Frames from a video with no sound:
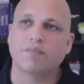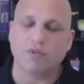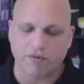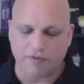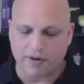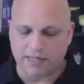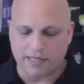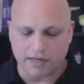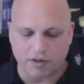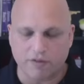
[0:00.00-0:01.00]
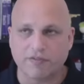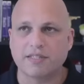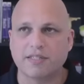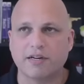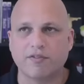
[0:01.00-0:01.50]
So for the sake of the
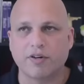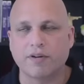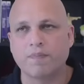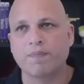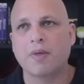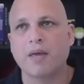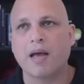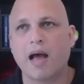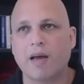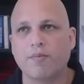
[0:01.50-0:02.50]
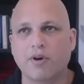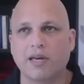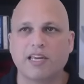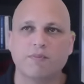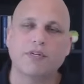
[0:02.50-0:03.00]
server, I'm going
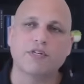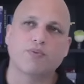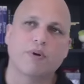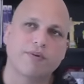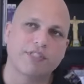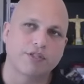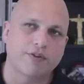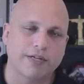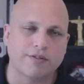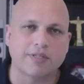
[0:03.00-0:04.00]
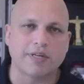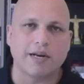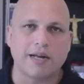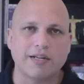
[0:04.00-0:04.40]
to keep this one registered to Satellite